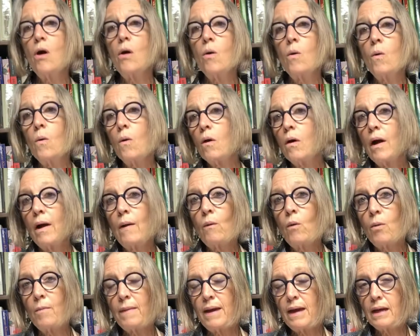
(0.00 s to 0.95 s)
or I
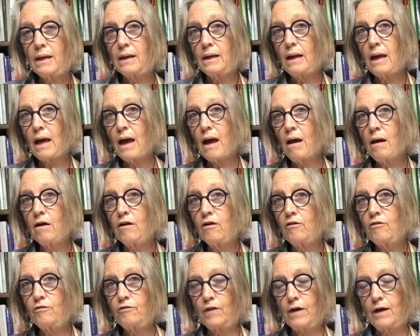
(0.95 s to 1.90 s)
will make it out of